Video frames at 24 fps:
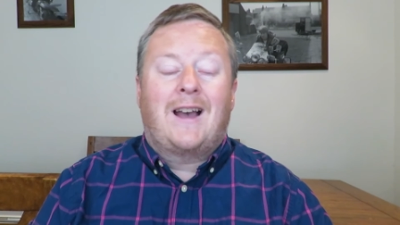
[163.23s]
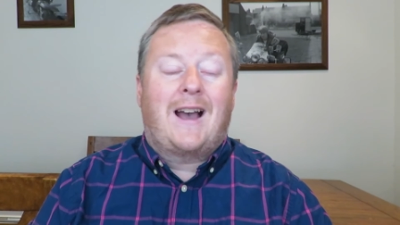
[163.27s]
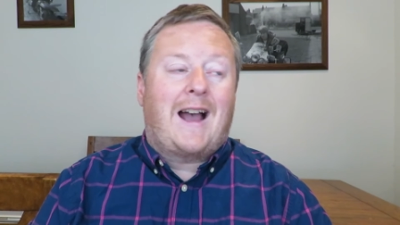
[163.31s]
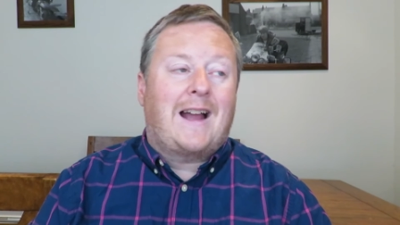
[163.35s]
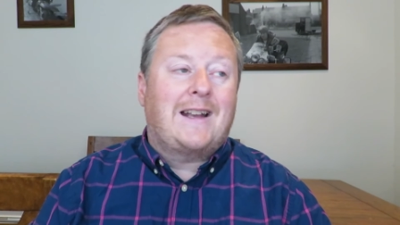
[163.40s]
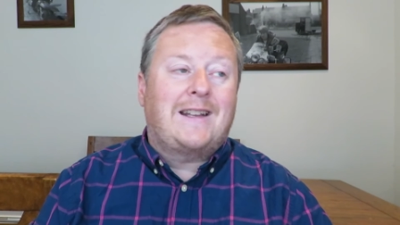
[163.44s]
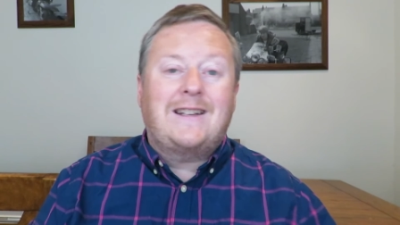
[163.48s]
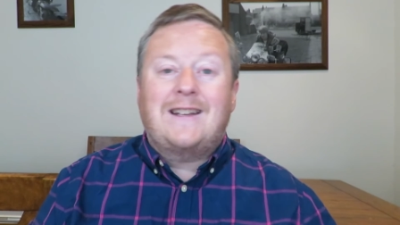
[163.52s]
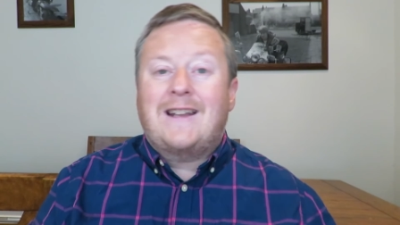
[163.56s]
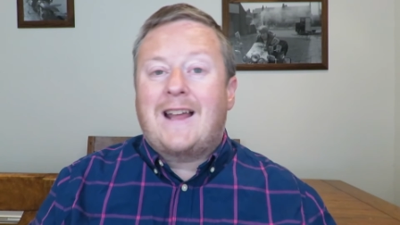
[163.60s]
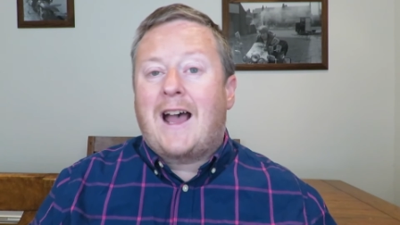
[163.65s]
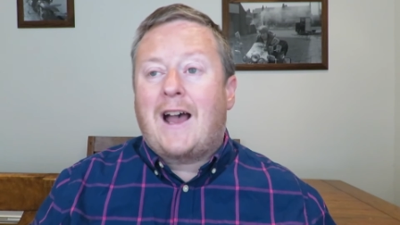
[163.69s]
I
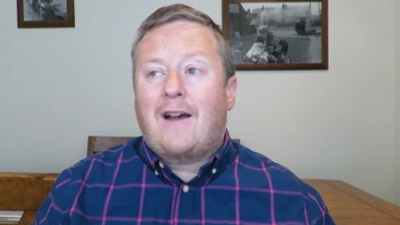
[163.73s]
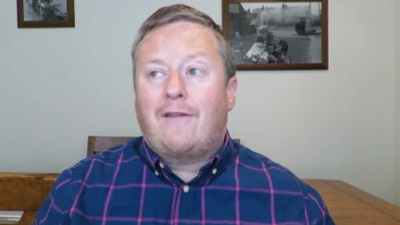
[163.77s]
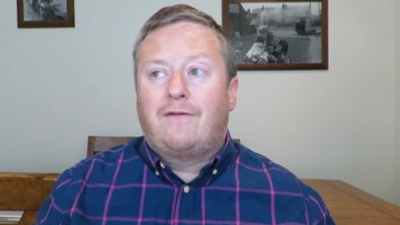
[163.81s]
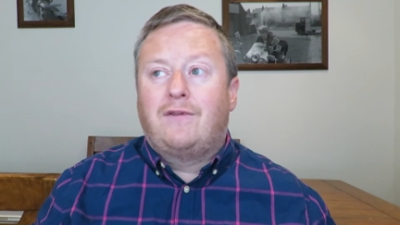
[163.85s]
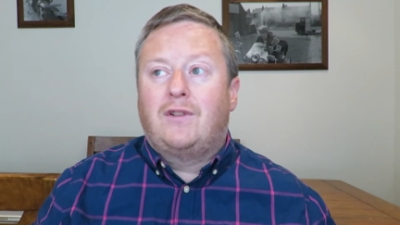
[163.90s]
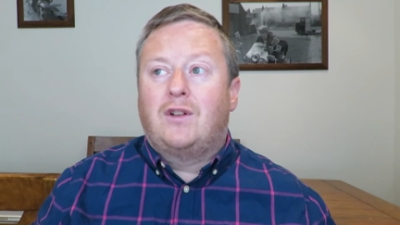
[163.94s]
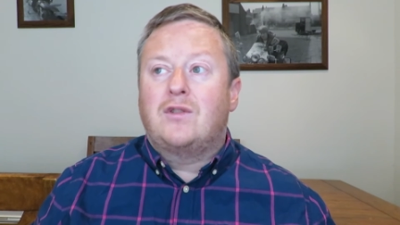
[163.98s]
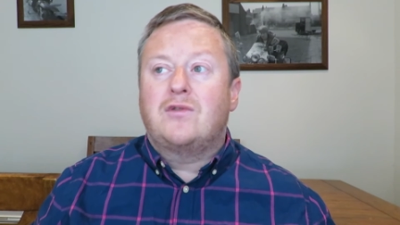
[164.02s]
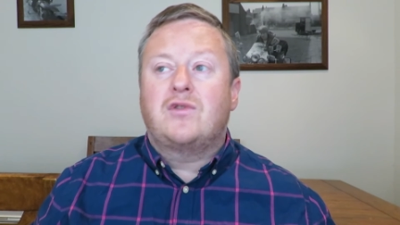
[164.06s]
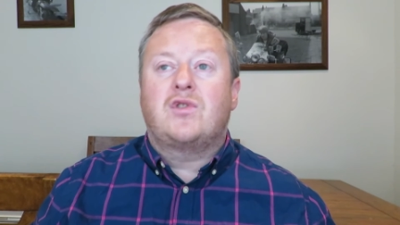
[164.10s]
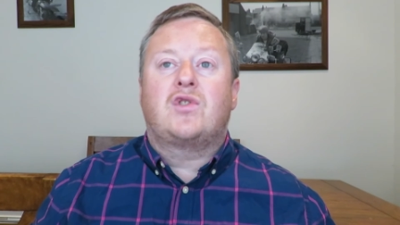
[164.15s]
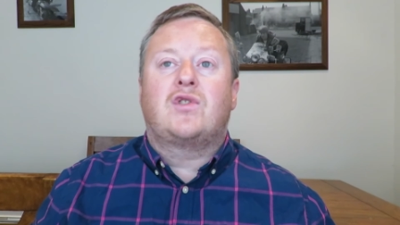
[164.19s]
didn't have
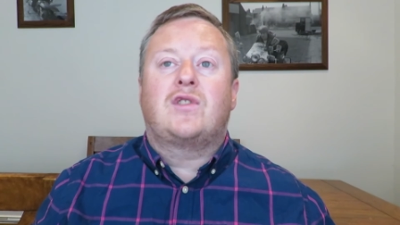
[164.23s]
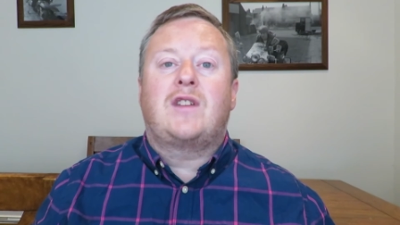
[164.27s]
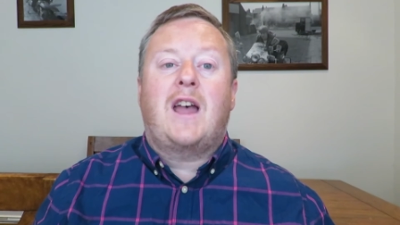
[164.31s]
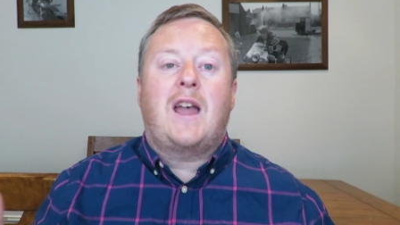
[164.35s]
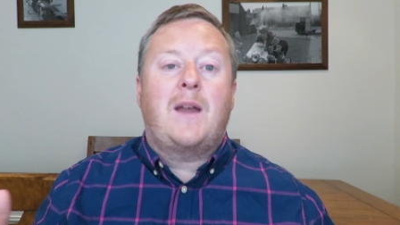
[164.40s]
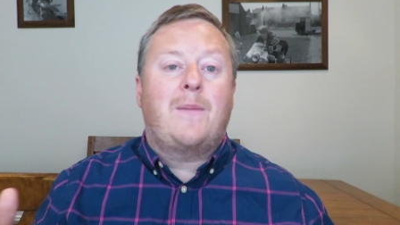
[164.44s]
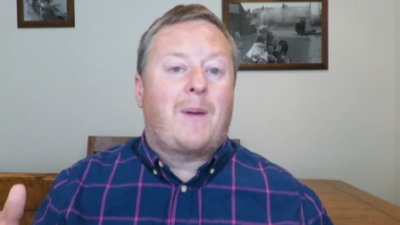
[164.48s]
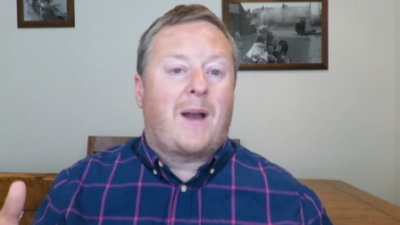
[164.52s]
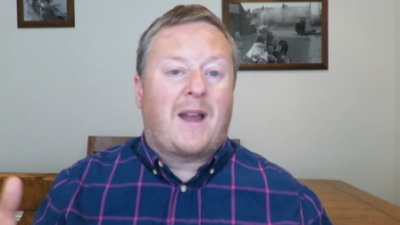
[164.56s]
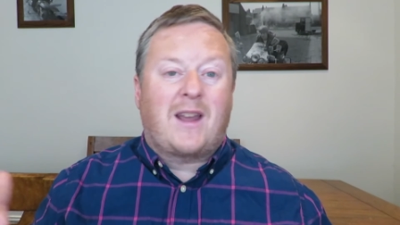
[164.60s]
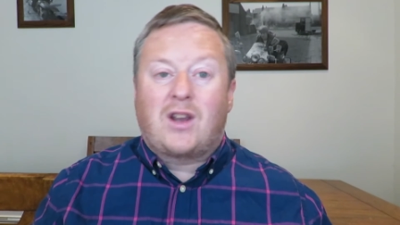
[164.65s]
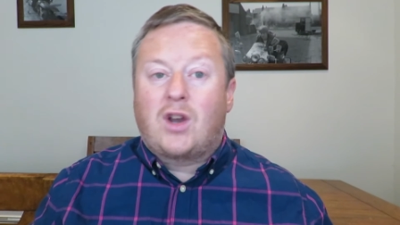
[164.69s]
lunch
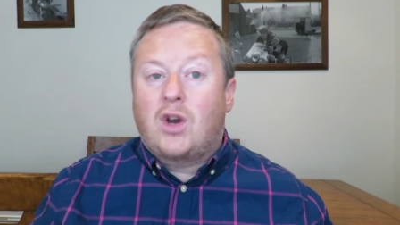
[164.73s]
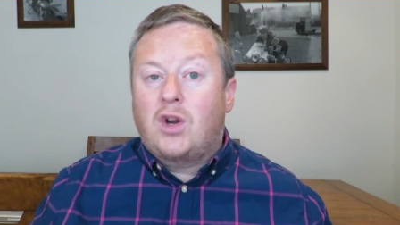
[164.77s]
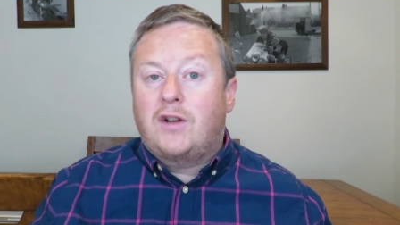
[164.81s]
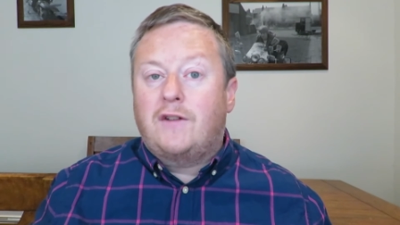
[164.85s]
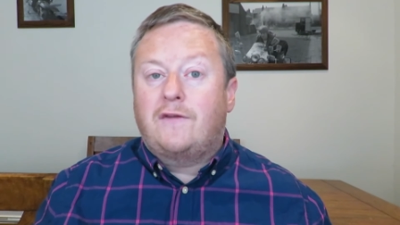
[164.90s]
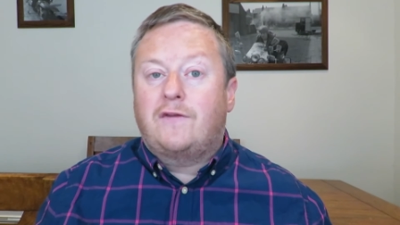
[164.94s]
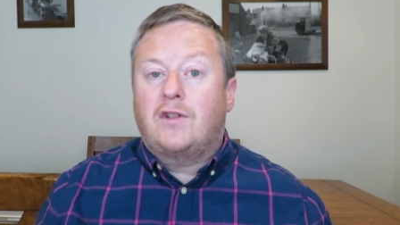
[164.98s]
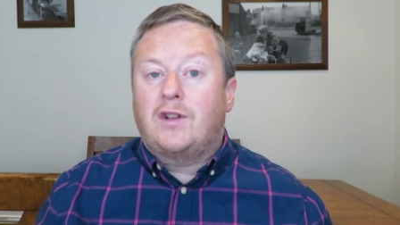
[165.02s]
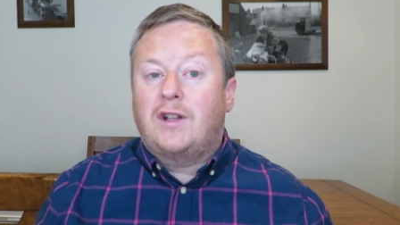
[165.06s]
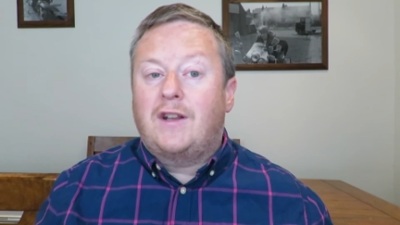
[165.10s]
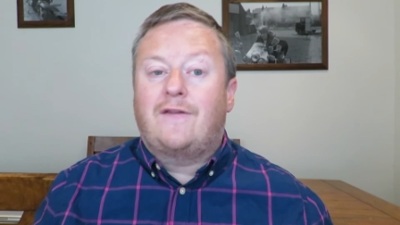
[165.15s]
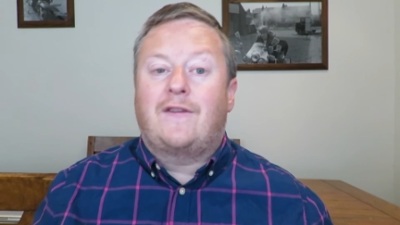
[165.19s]
there, but I could
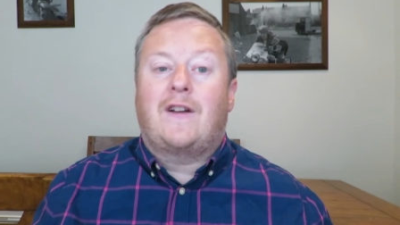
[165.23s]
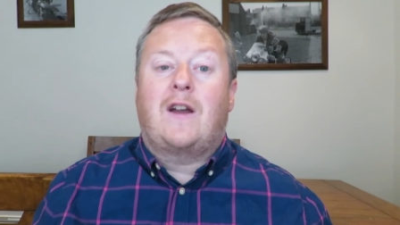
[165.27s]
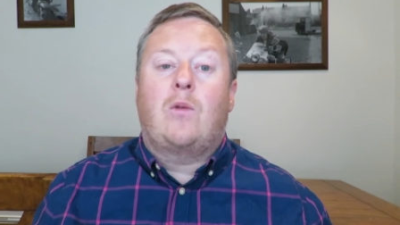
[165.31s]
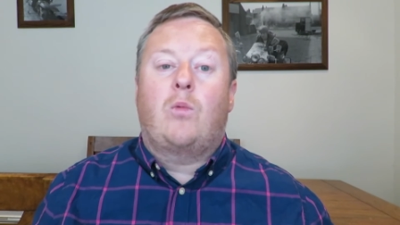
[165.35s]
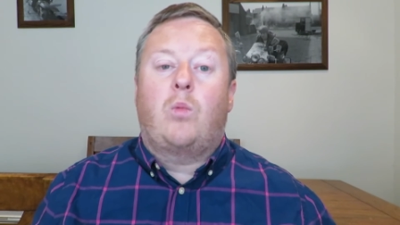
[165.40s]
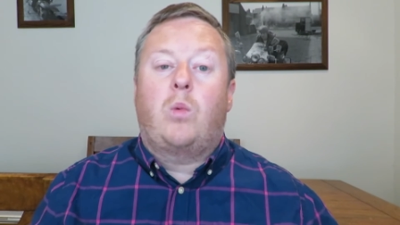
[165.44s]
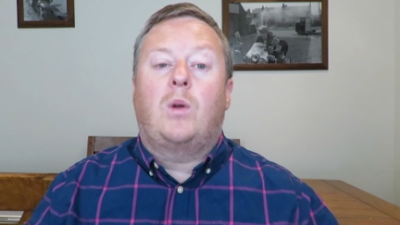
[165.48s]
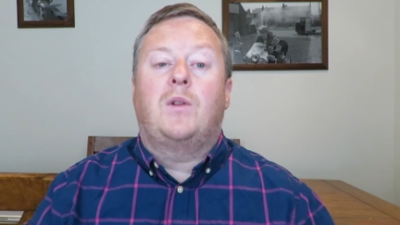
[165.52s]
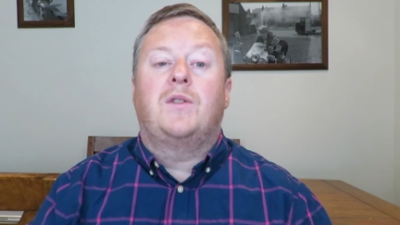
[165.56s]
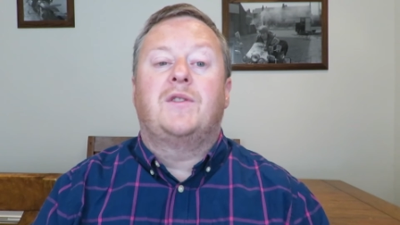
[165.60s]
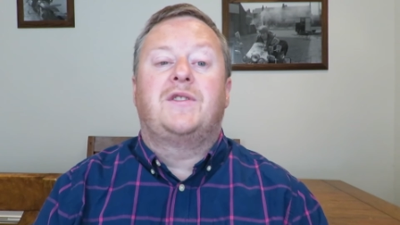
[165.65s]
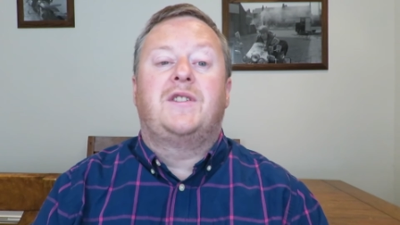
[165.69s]
have done if I
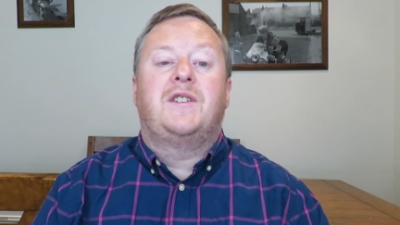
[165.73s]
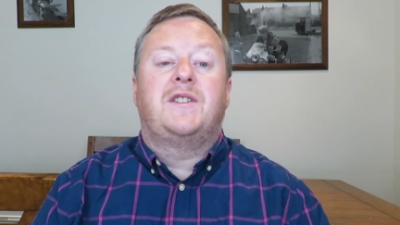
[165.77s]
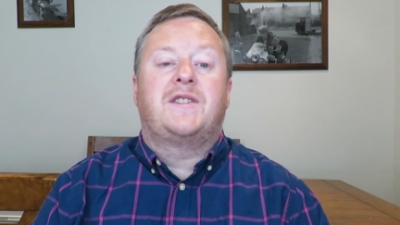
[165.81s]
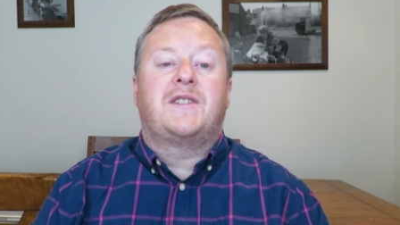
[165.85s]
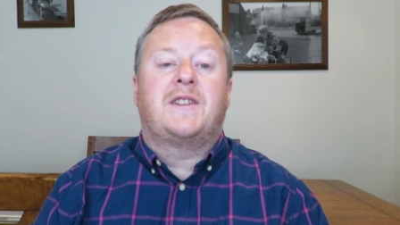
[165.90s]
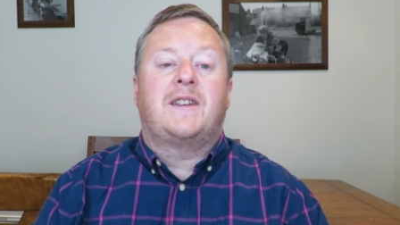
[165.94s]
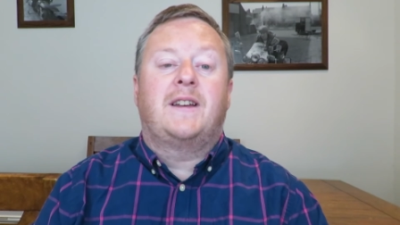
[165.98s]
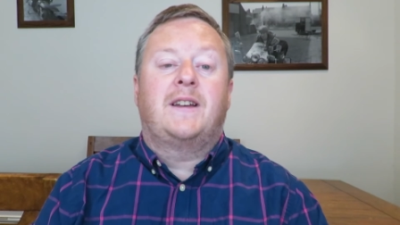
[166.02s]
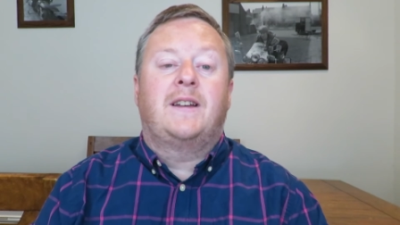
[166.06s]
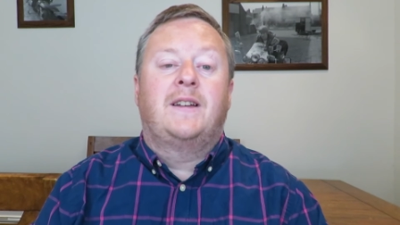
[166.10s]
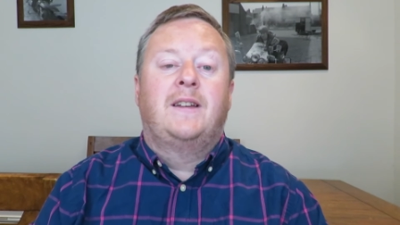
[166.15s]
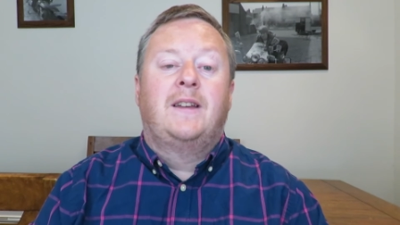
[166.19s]
wanted
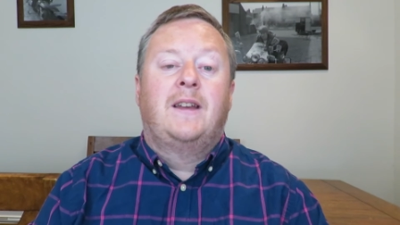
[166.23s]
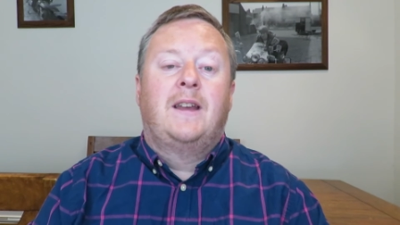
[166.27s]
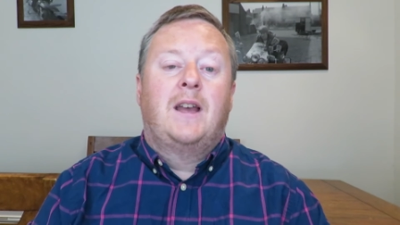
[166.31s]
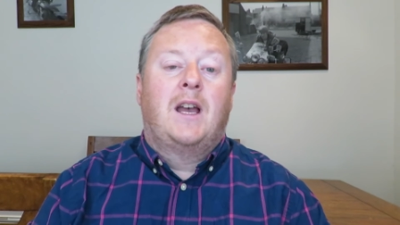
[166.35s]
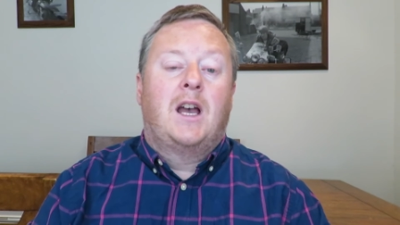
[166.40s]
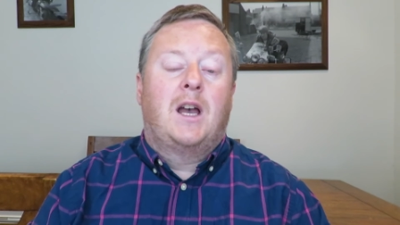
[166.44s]
to